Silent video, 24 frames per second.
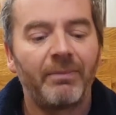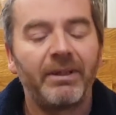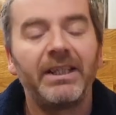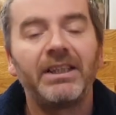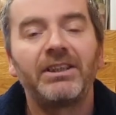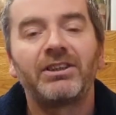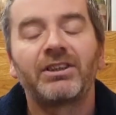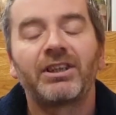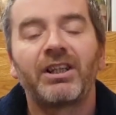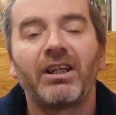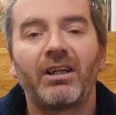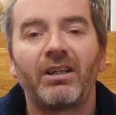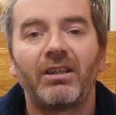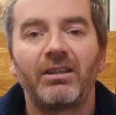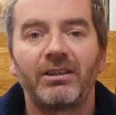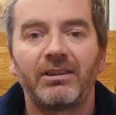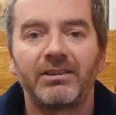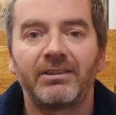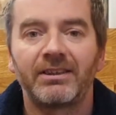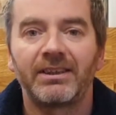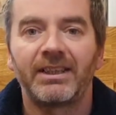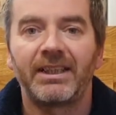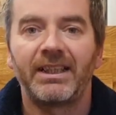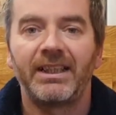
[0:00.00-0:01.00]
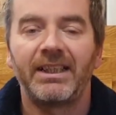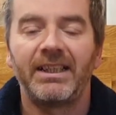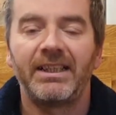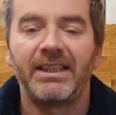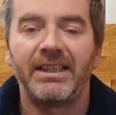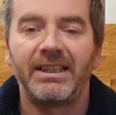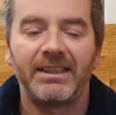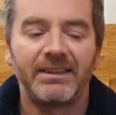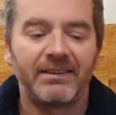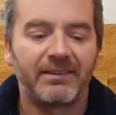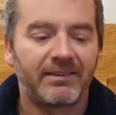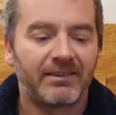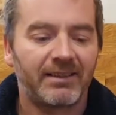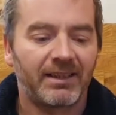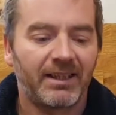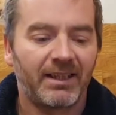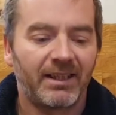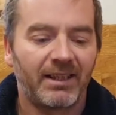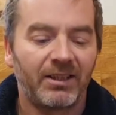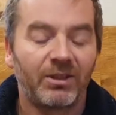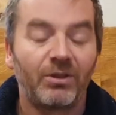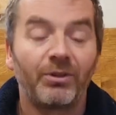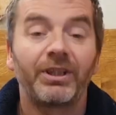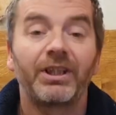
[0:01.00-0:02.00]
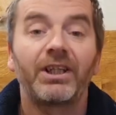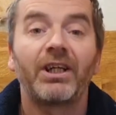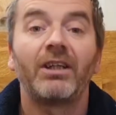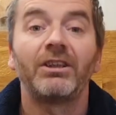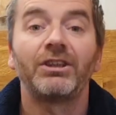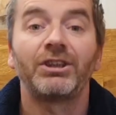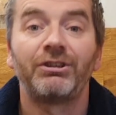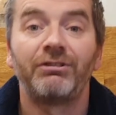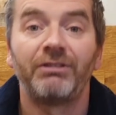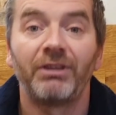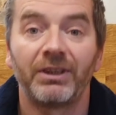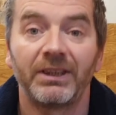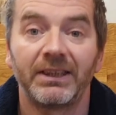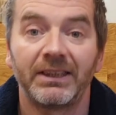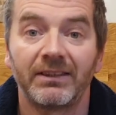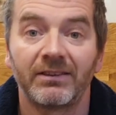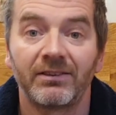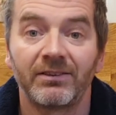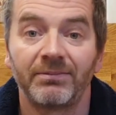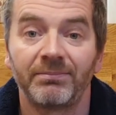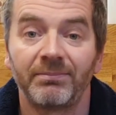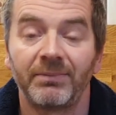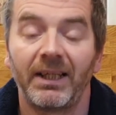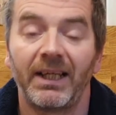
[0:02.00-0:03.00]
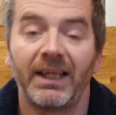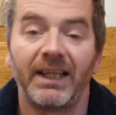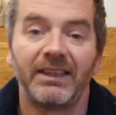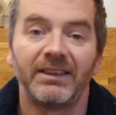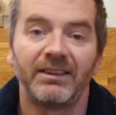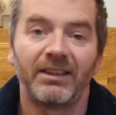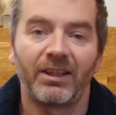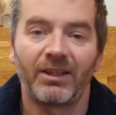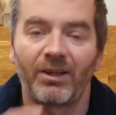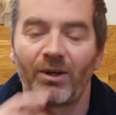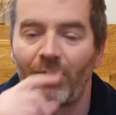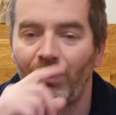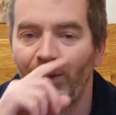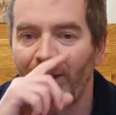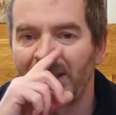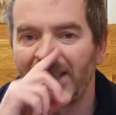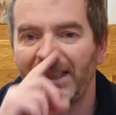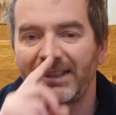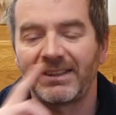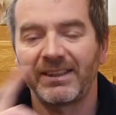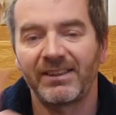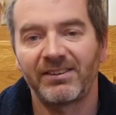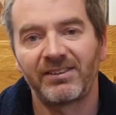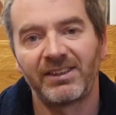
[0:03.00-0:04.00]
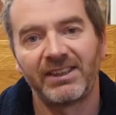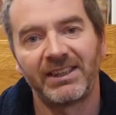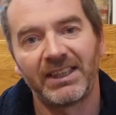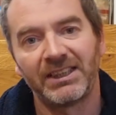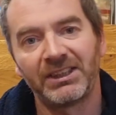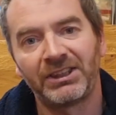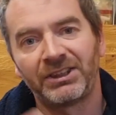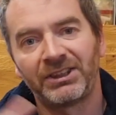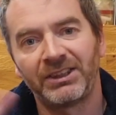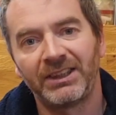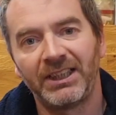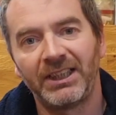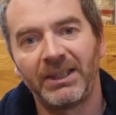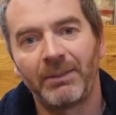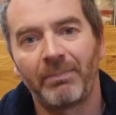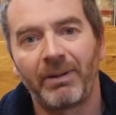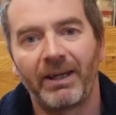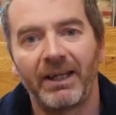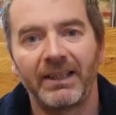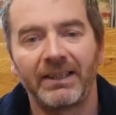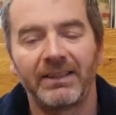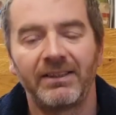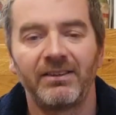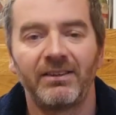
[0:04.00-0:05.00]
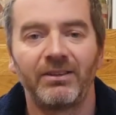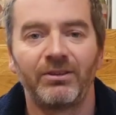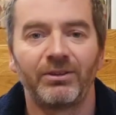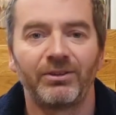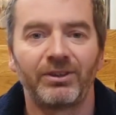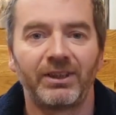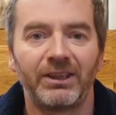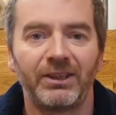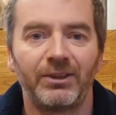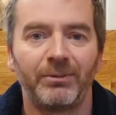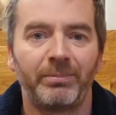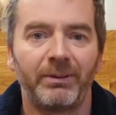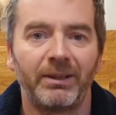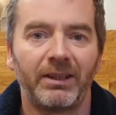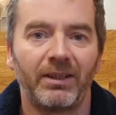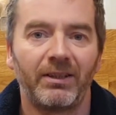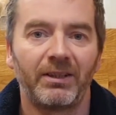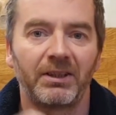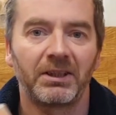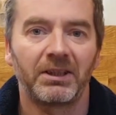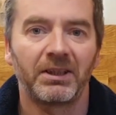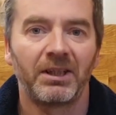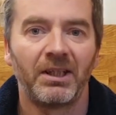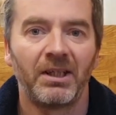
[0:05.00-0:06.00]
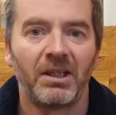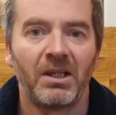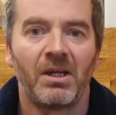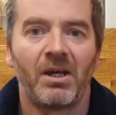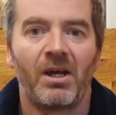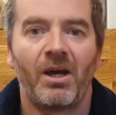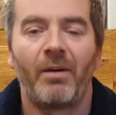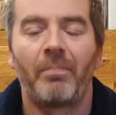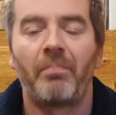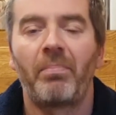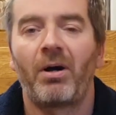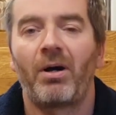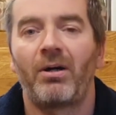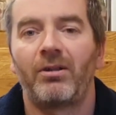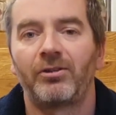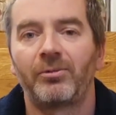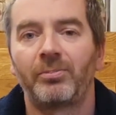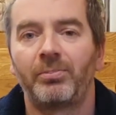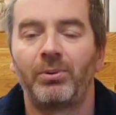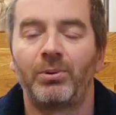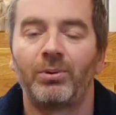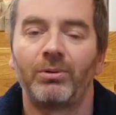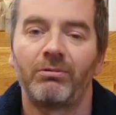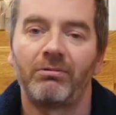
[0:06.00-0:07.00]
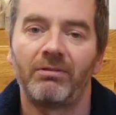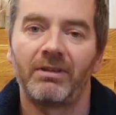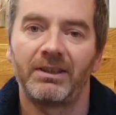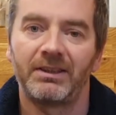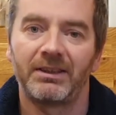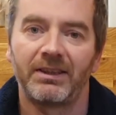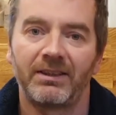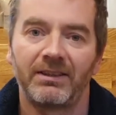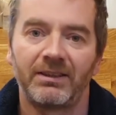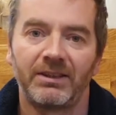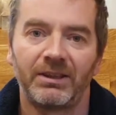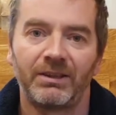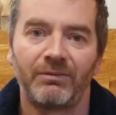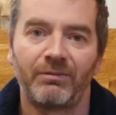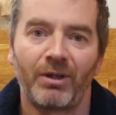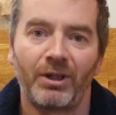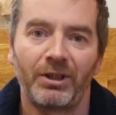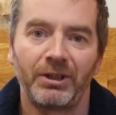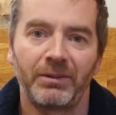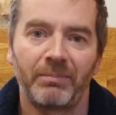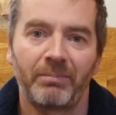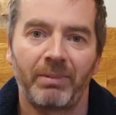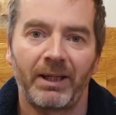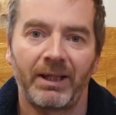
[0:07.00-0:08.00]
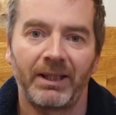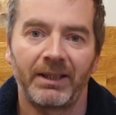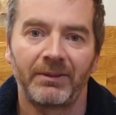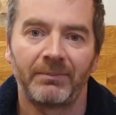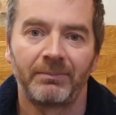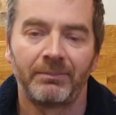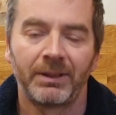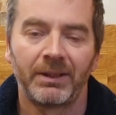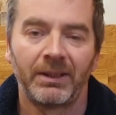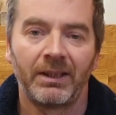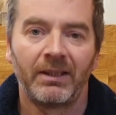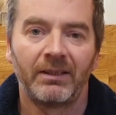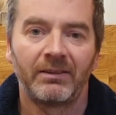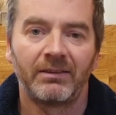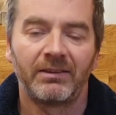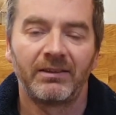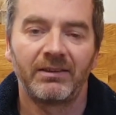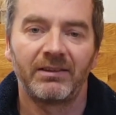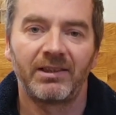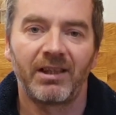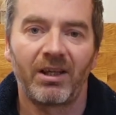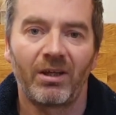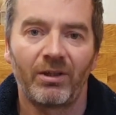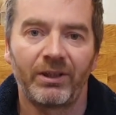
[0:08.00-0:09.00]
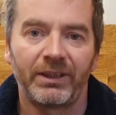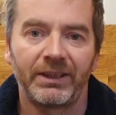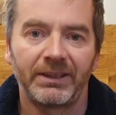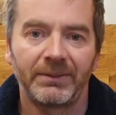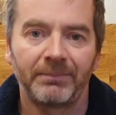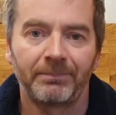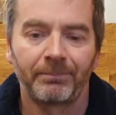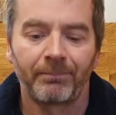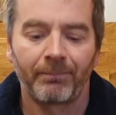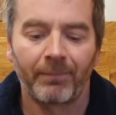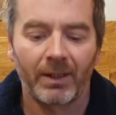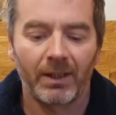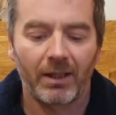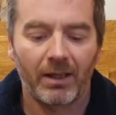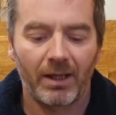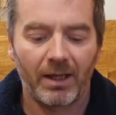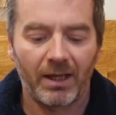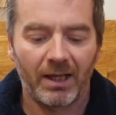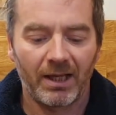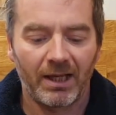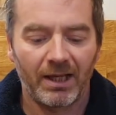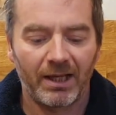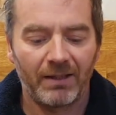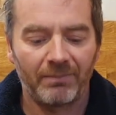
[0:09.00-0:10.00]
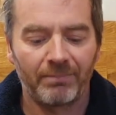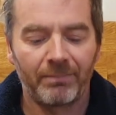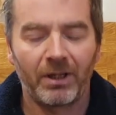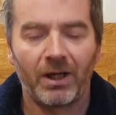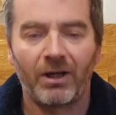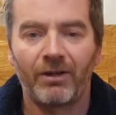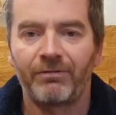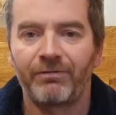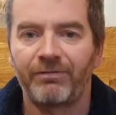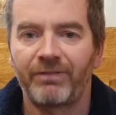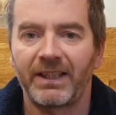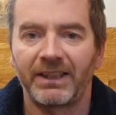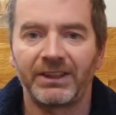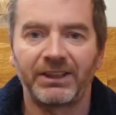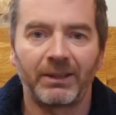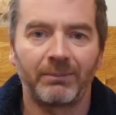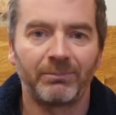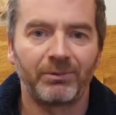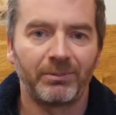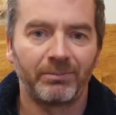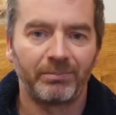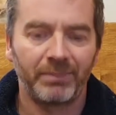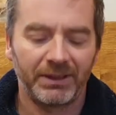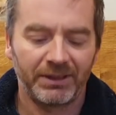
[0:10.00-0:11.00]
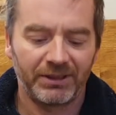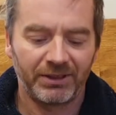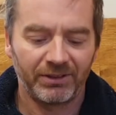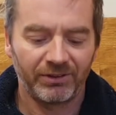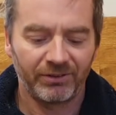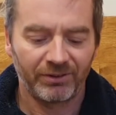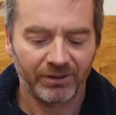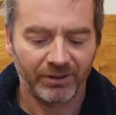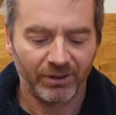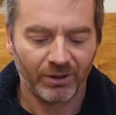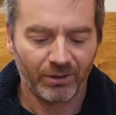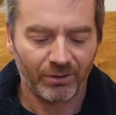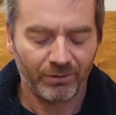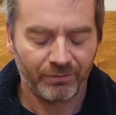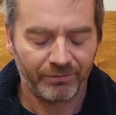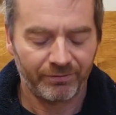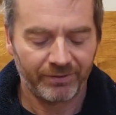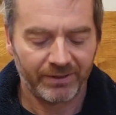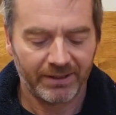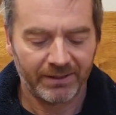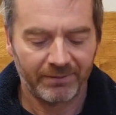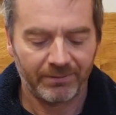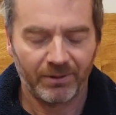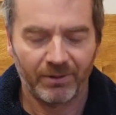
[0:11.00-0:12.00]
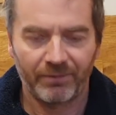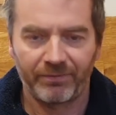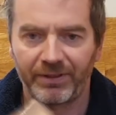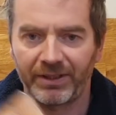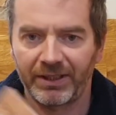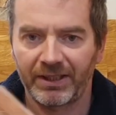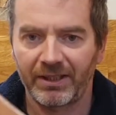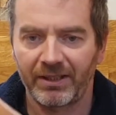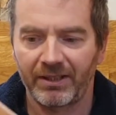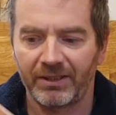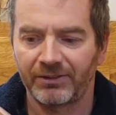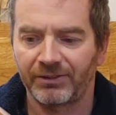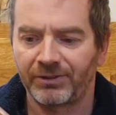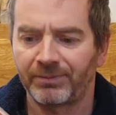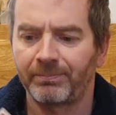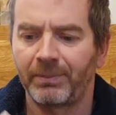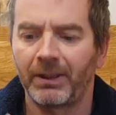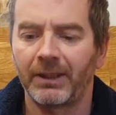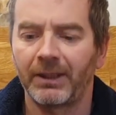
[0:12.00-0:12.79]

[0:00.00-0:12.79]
Each card is got a country on it and like a holiday destination. And the back, it looks a little bit like a passport rather than a rider pack design. I'll flash up some pictures of the cards.